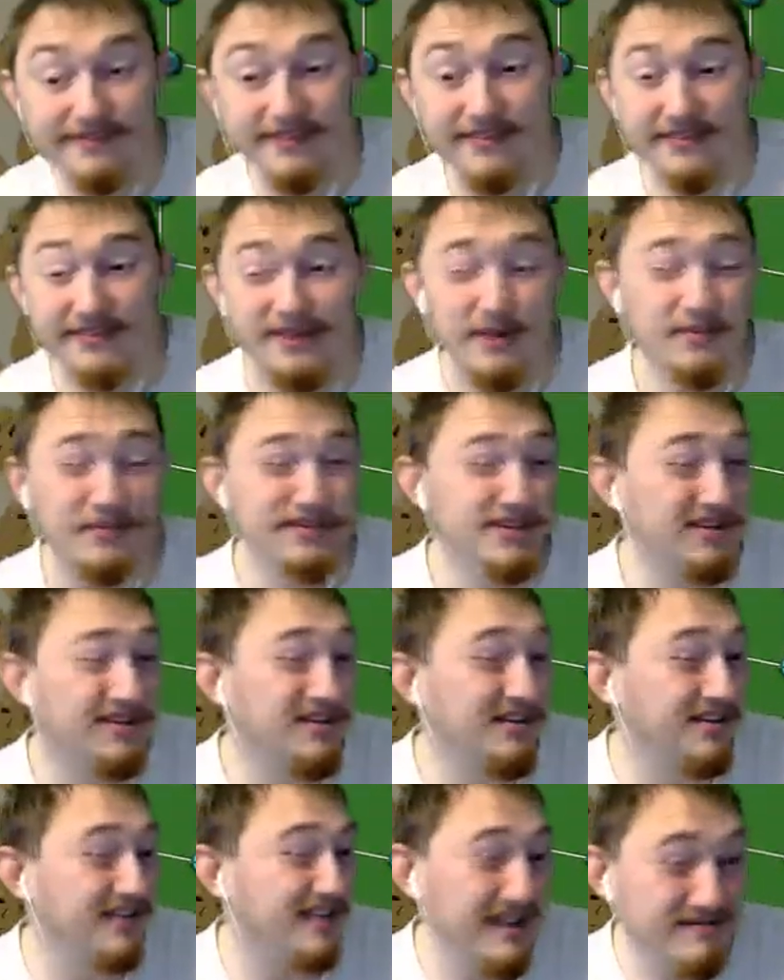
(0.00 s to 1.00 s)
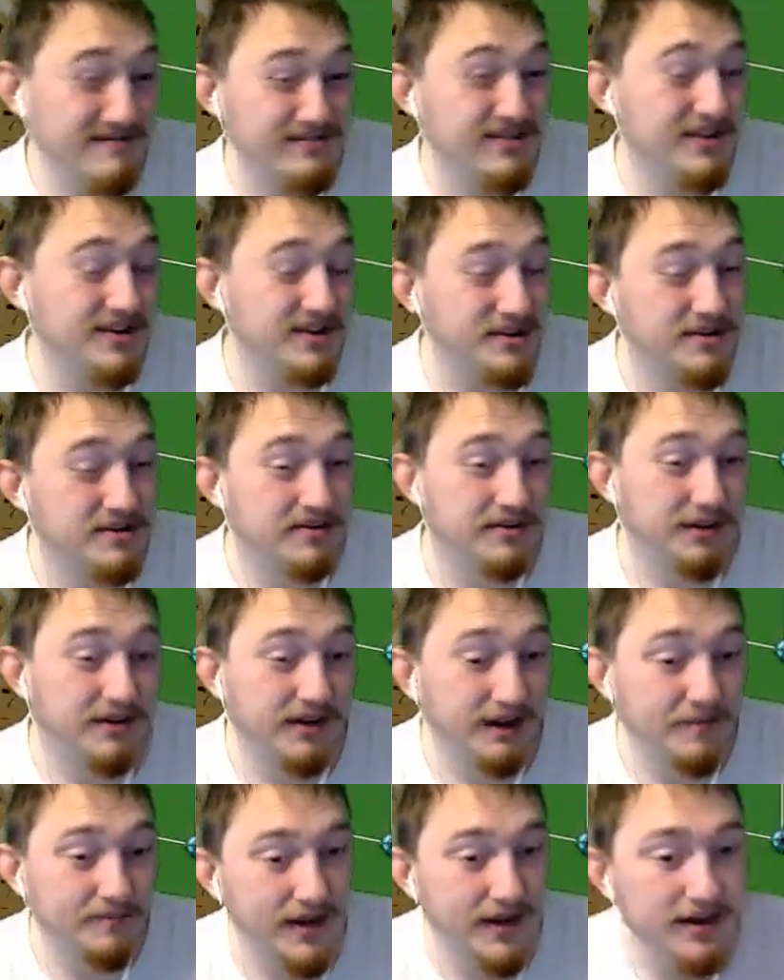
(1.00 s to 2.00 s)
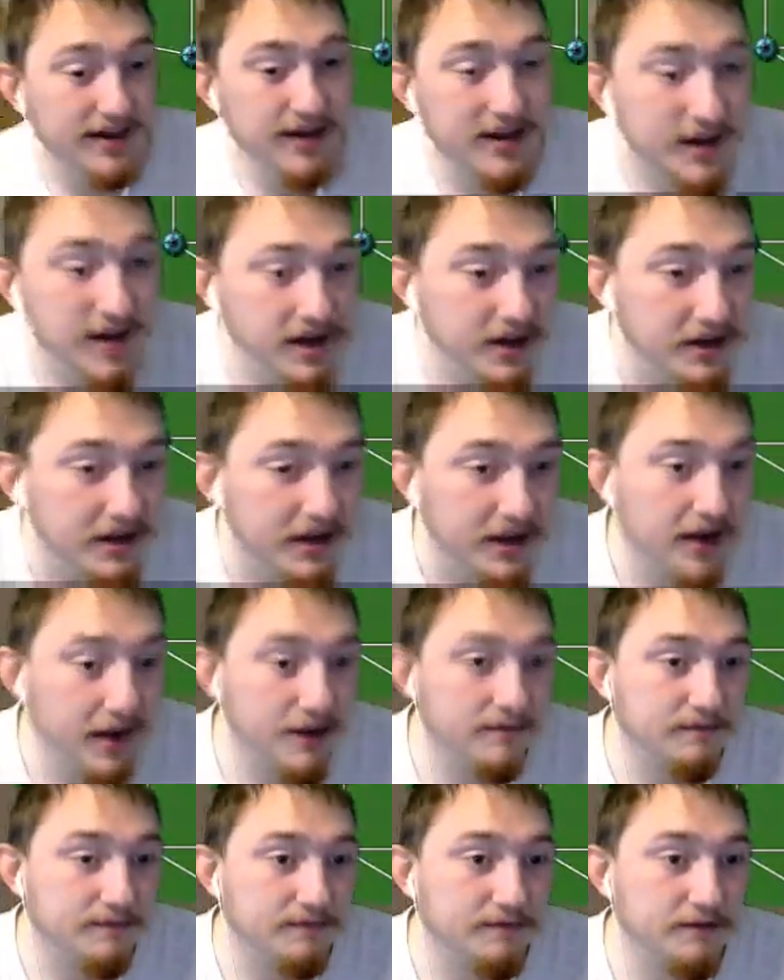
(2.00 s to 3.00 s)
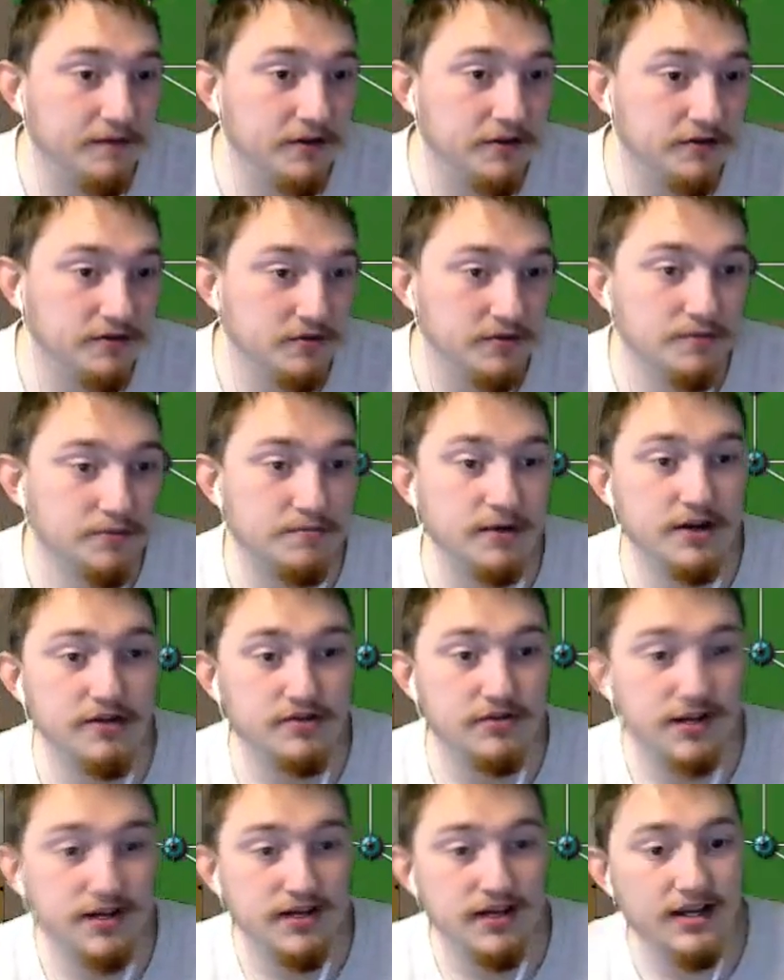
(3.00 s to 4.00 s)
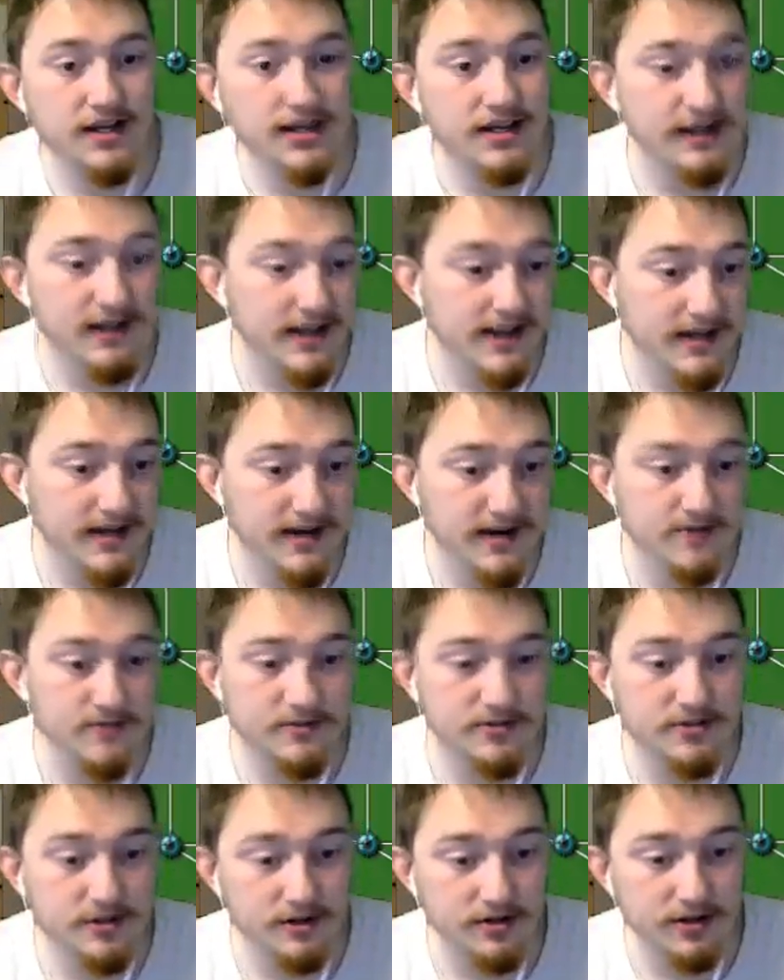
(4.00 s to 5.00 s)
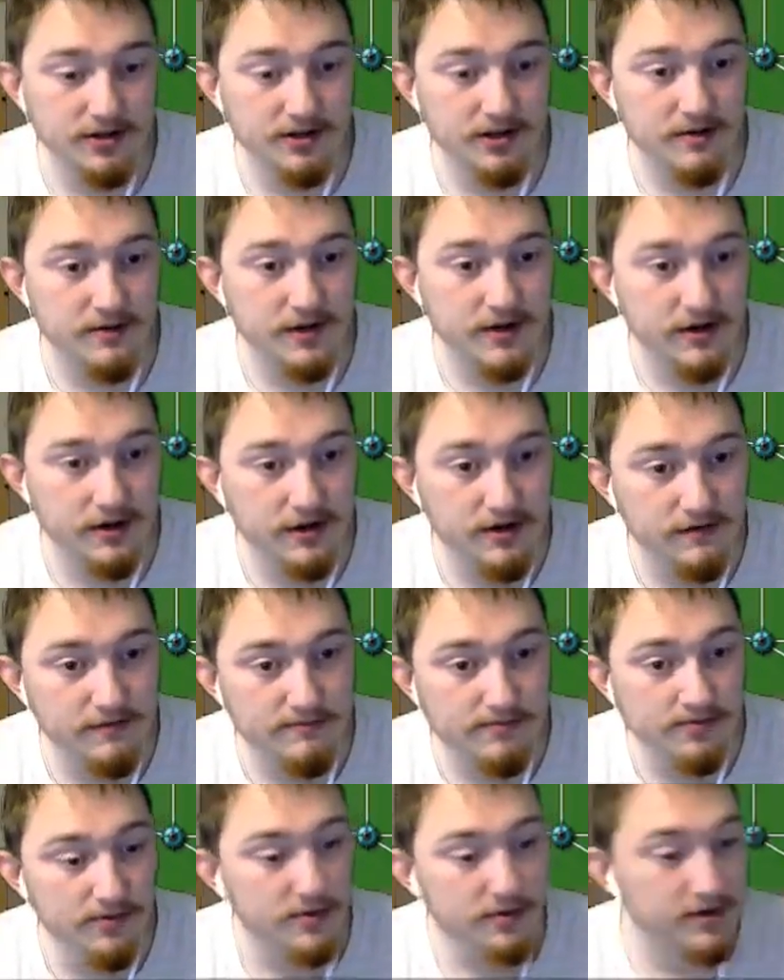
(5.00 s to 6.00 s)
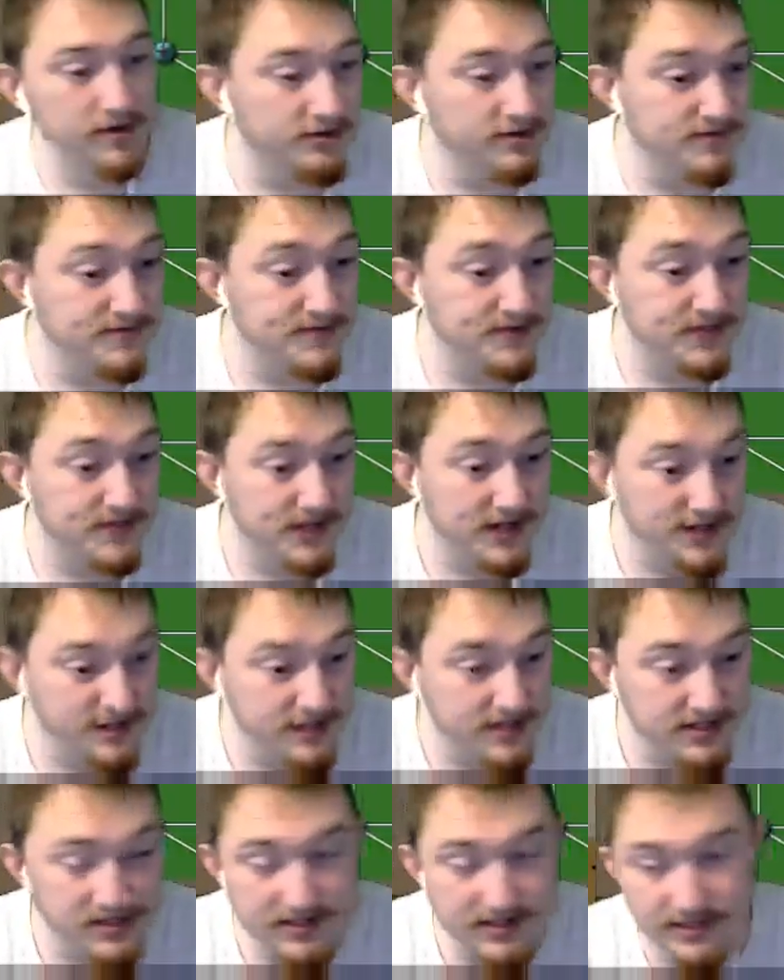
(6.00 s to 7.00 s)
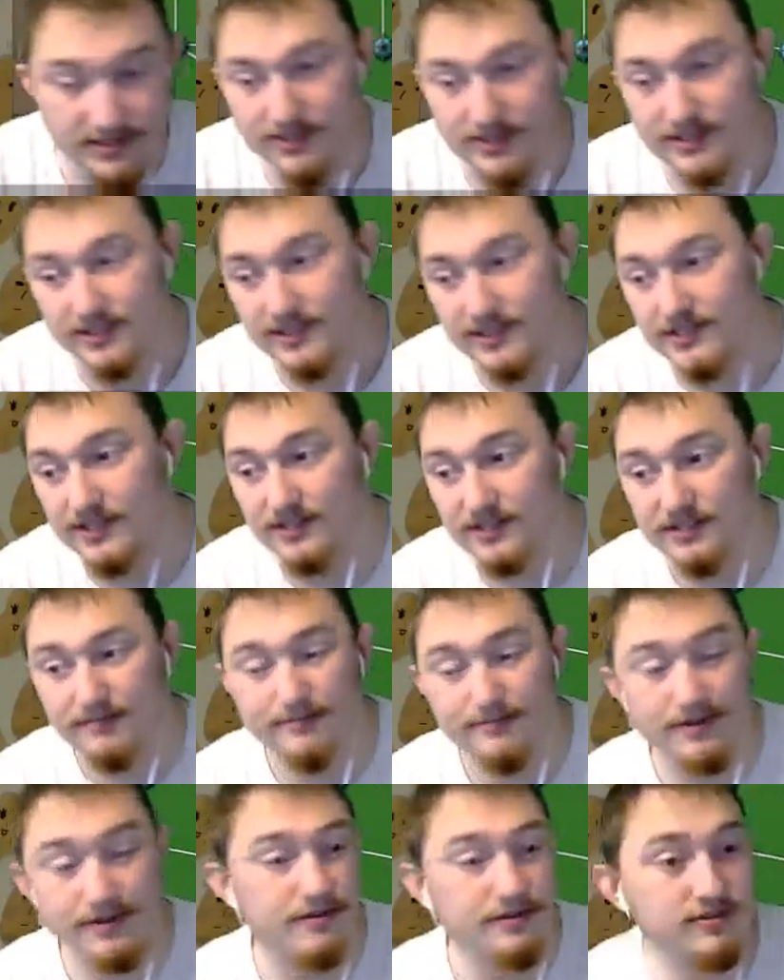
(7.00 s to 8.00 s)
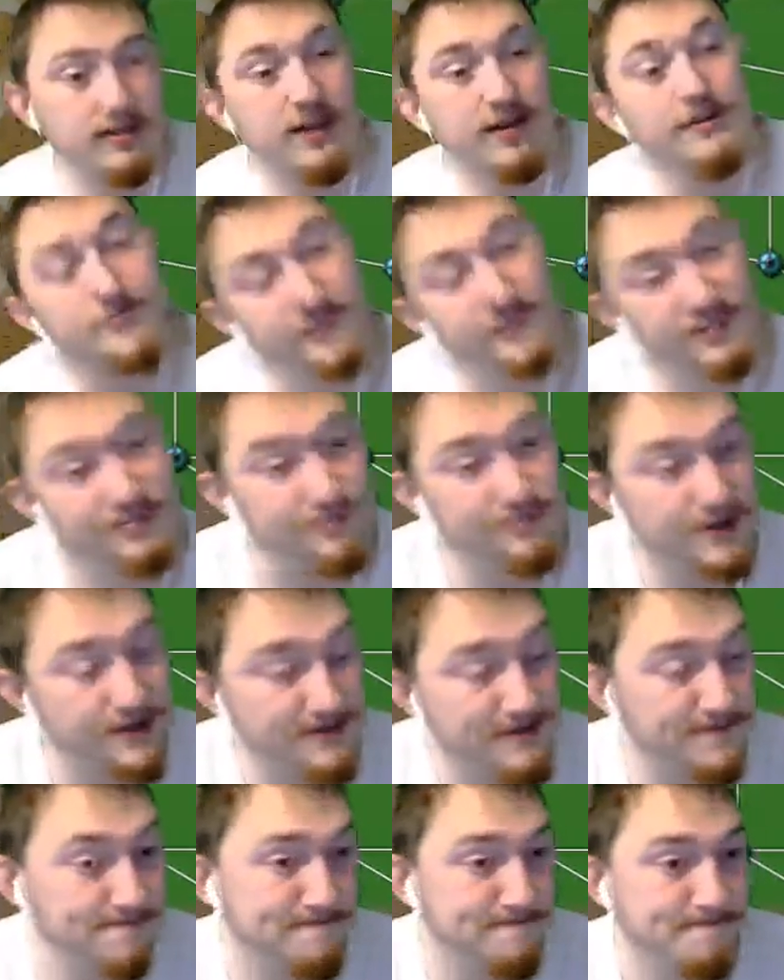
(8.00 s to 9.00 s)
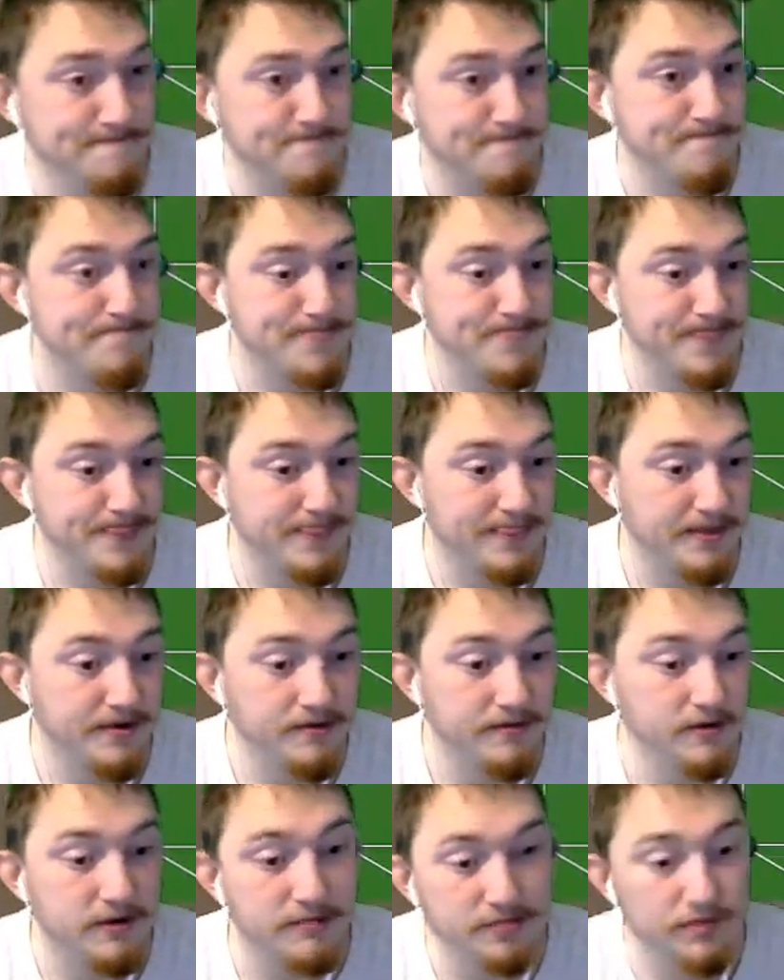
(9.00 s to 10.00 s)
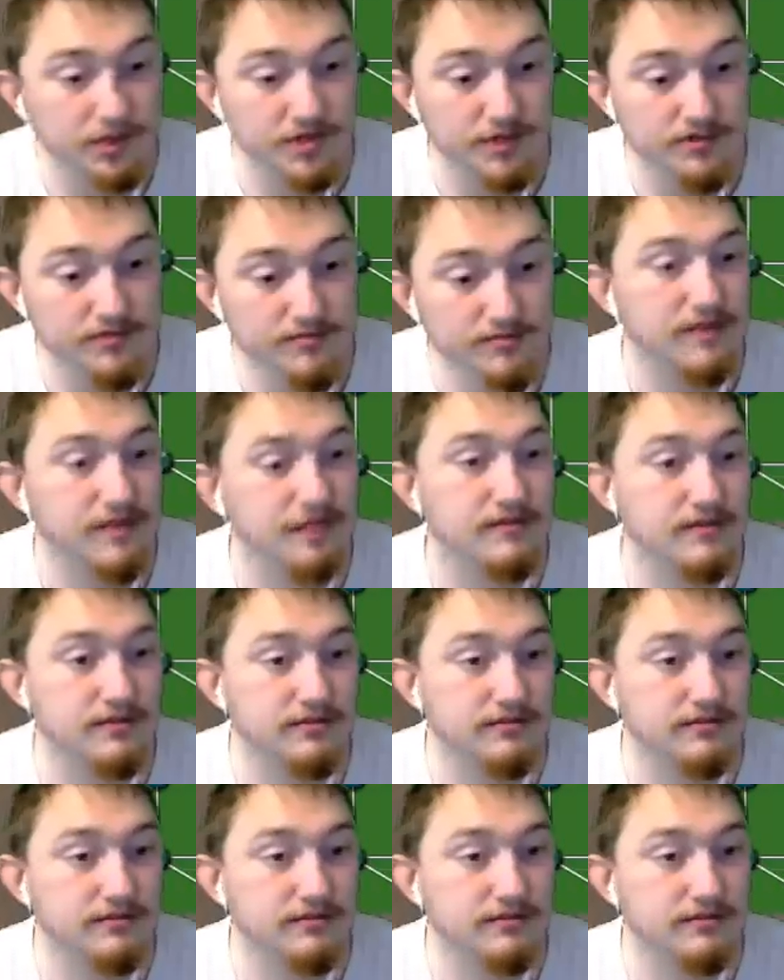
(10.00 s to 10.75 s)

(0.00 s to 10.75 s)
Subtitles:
That wasn't a hard level at all. I mean, at first it was pretty tricky, and I'm sure that we could have employed some strategies, some better strategies, but overall, pretty simple level.